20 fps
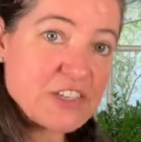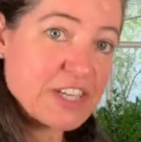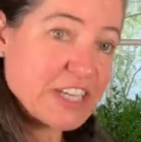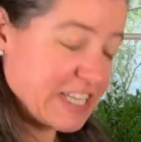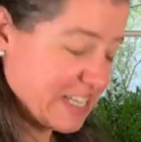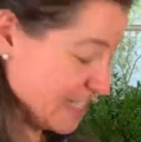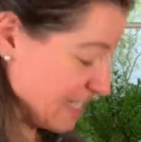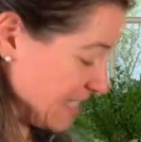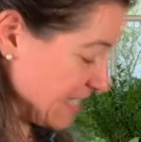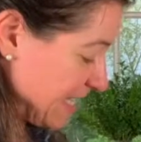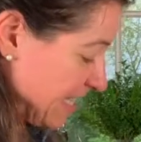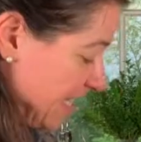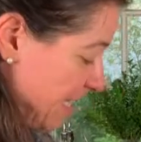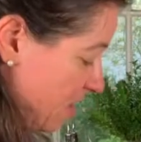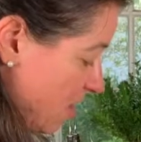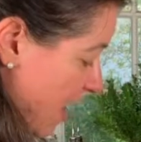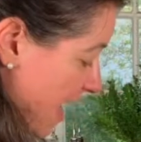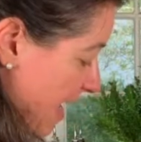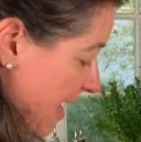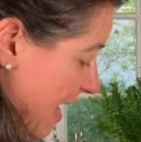you can see
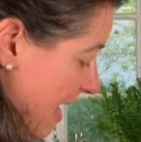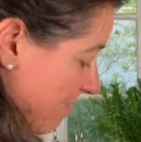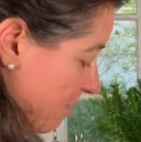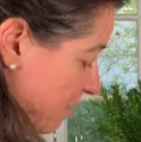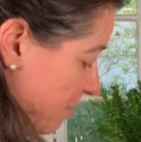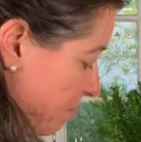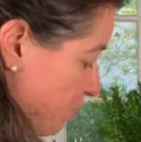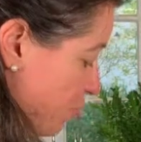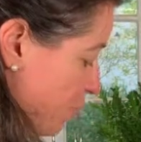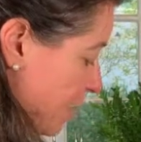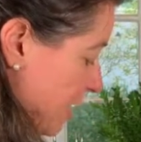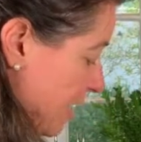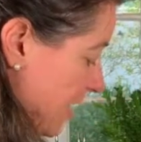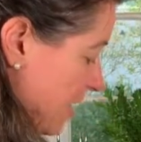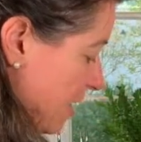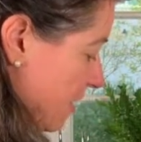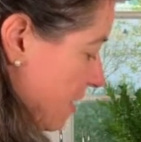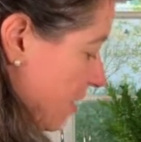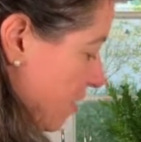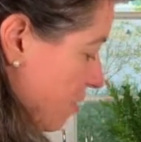here, I have a
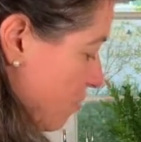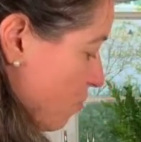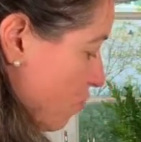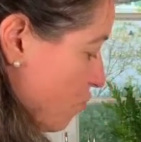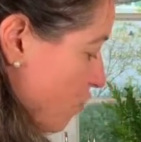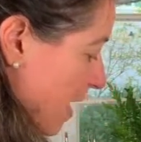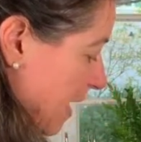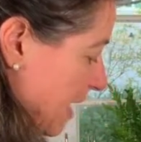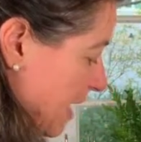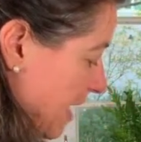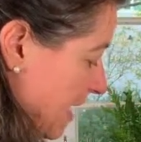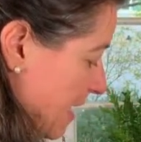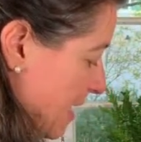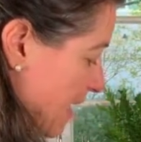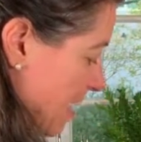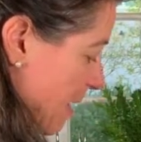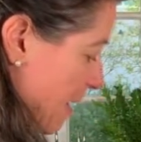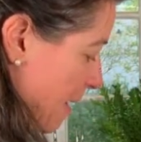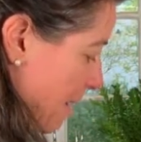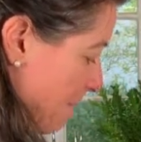pretty runny
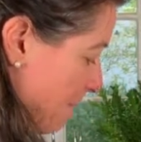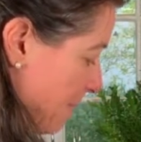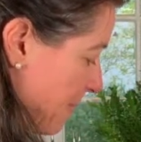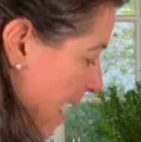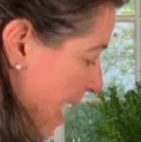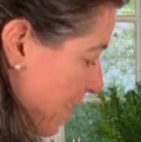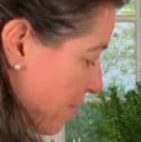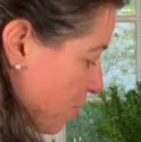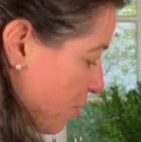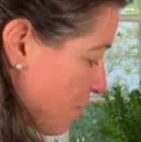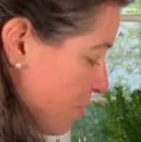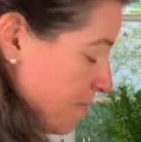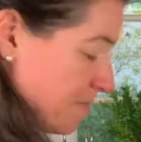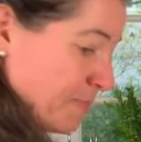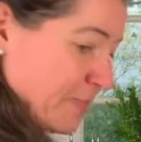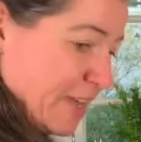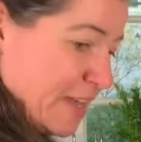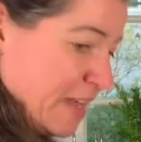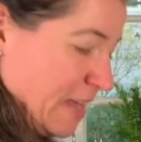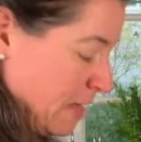batter
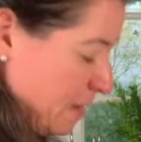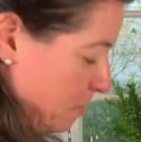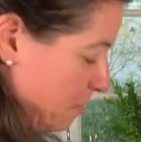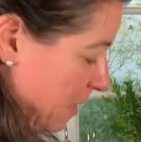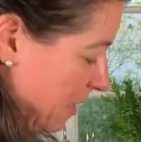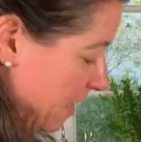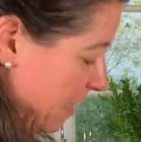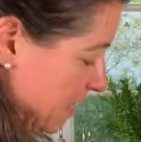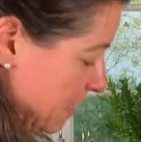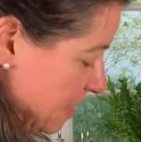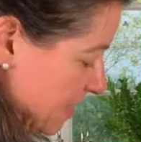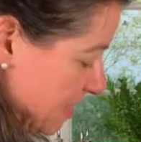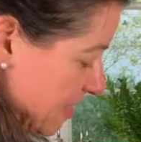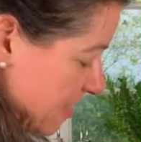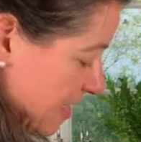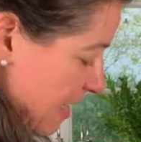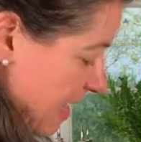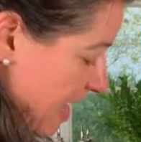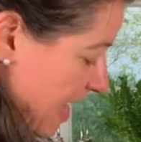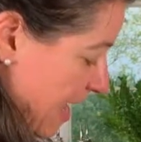
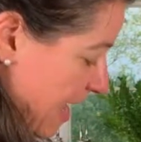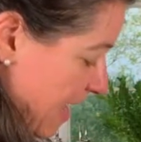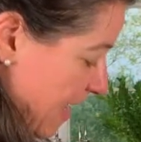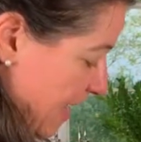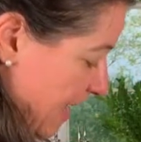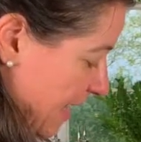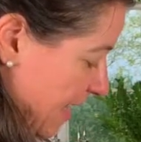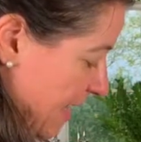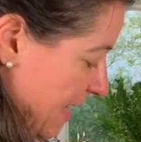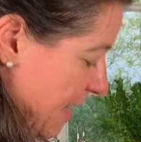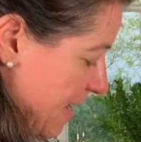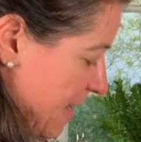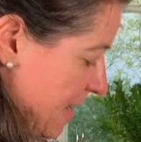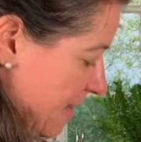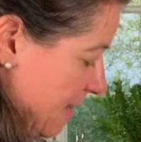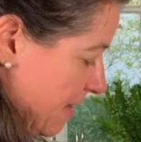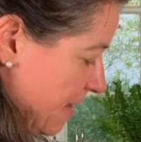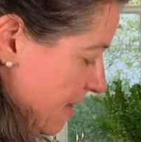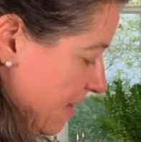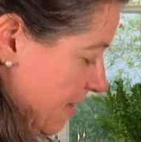because I
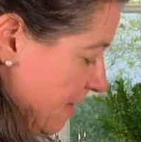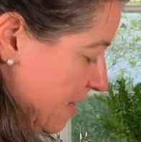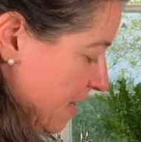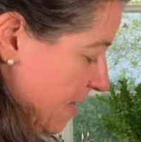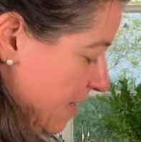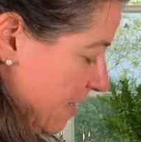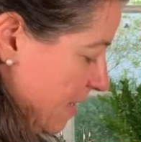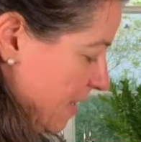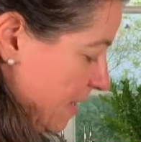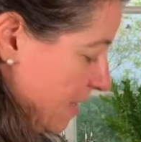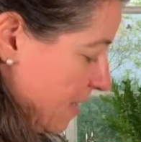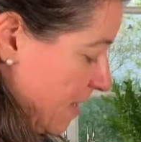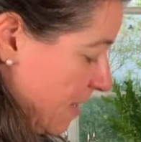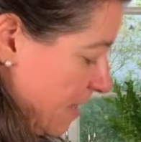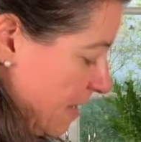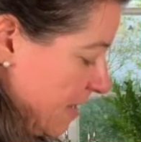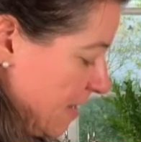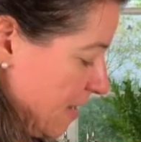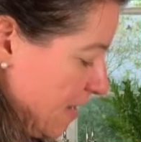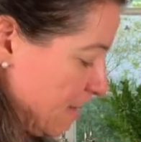
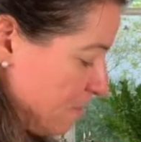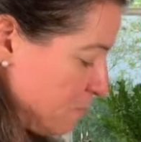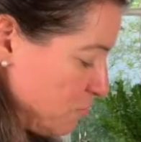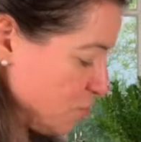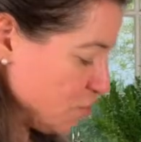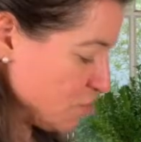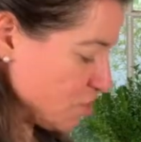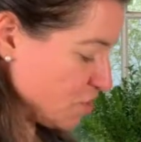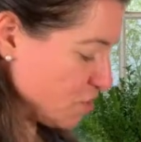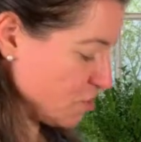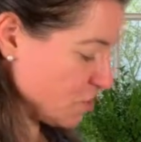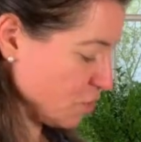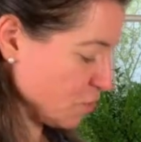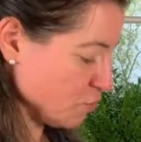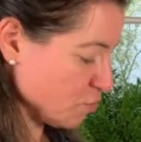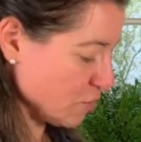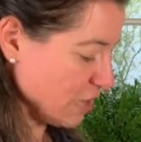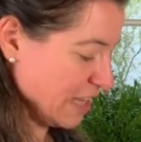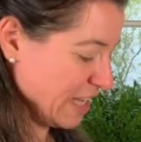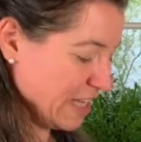um,
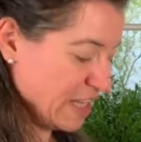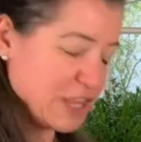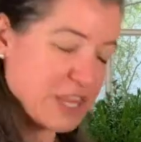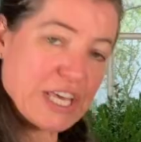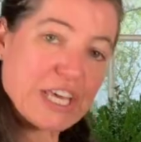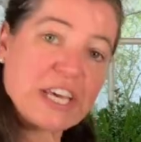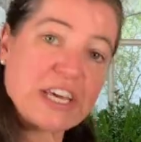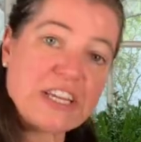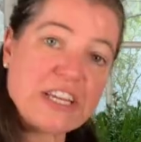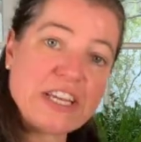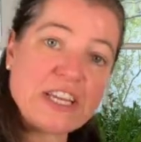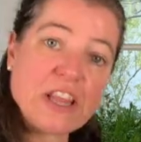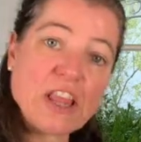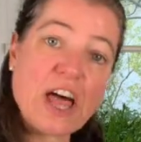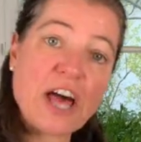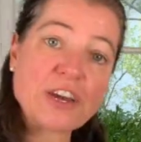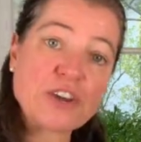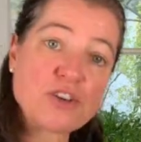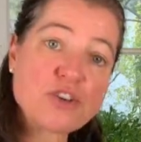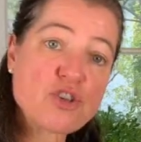don't really think I need a
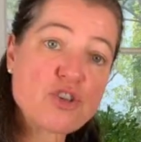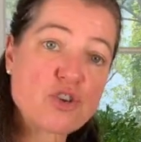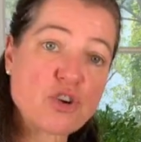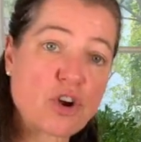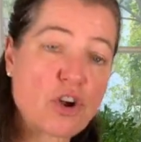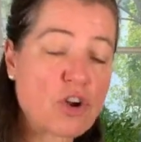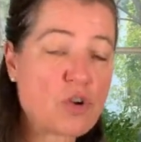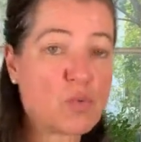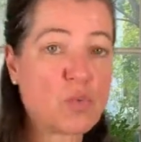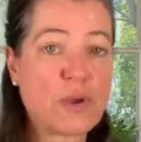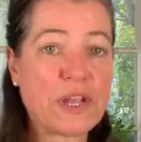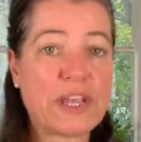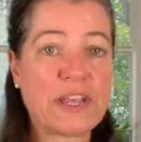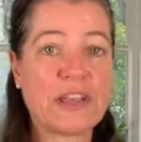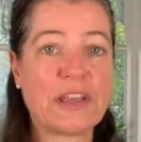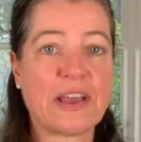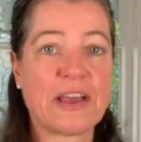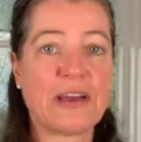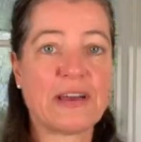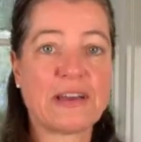lot of sugar.
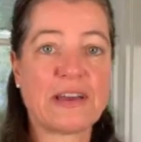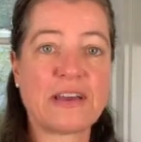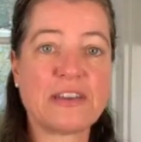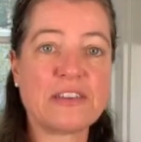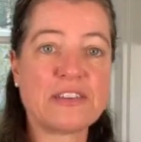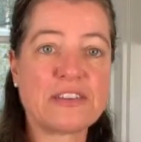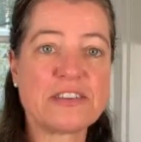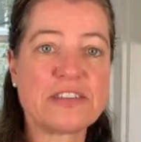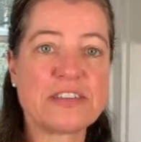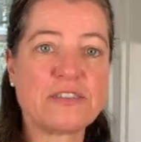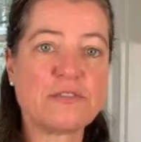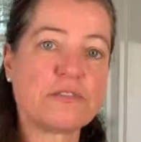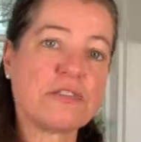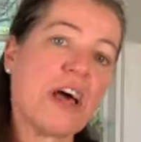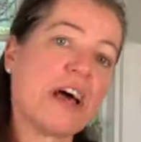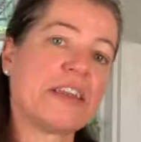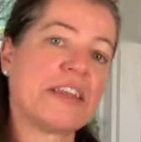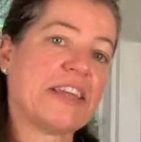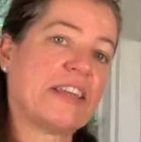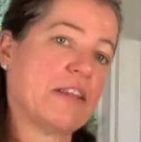We tend to
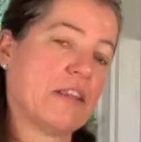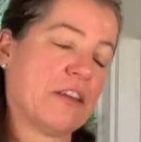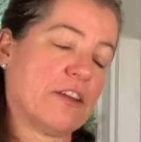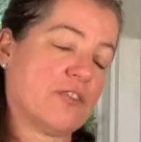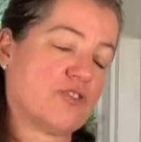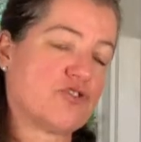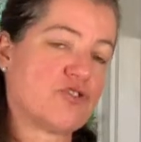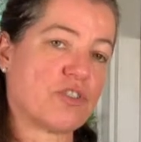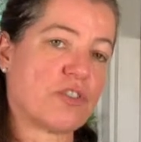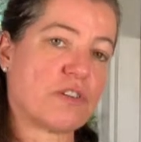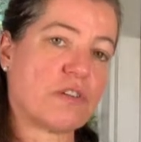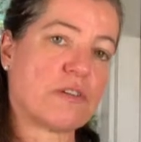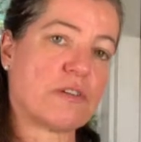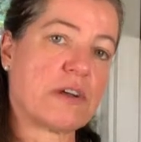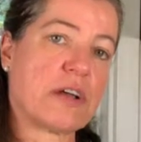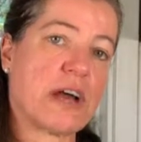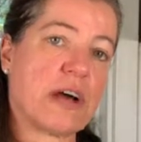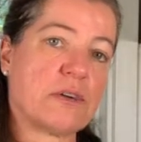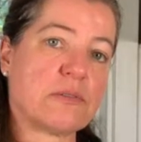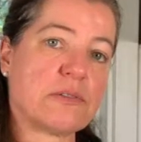not eat a lot of sugar in
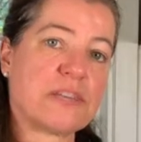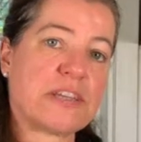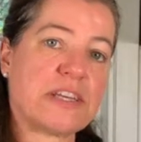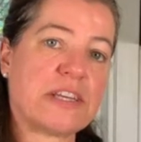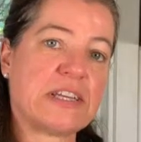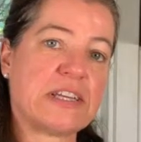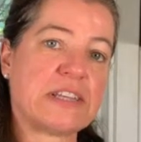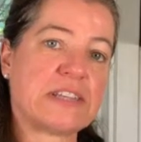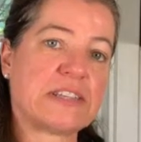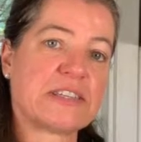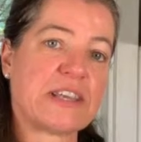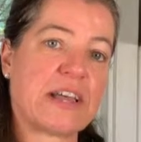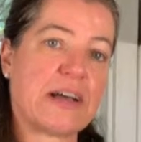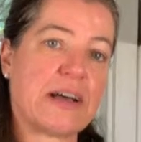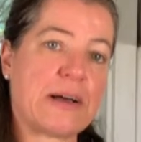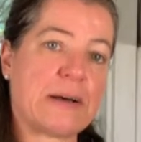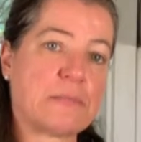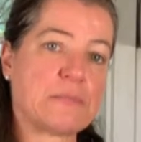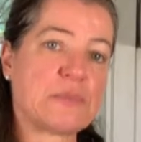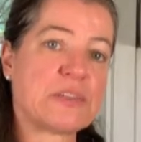our house, and it's
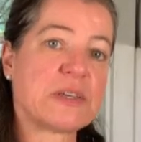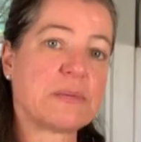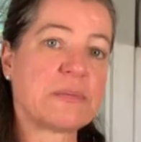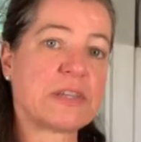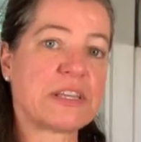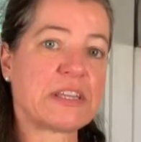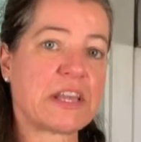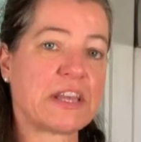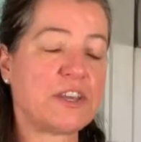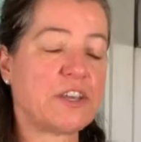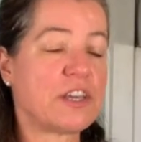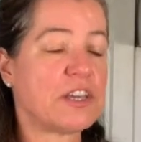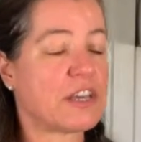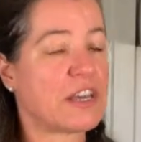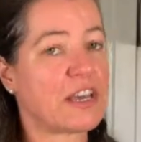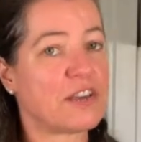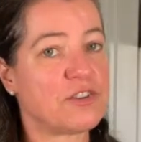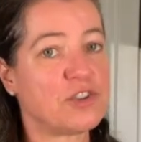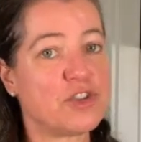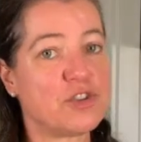um, something that you can
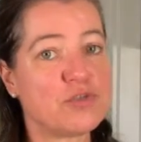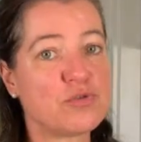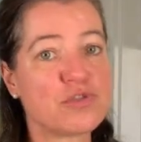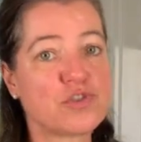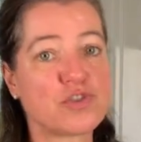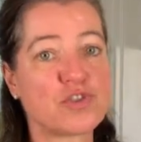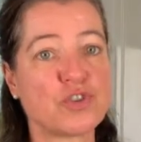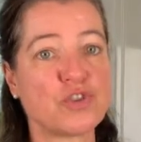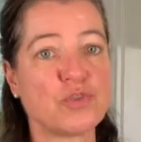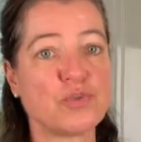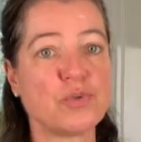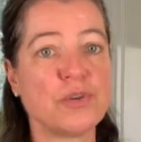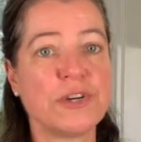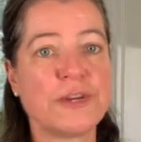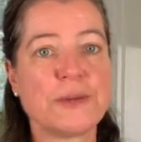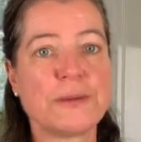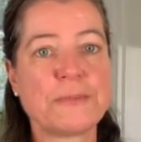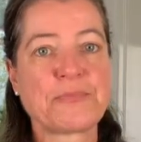get used to.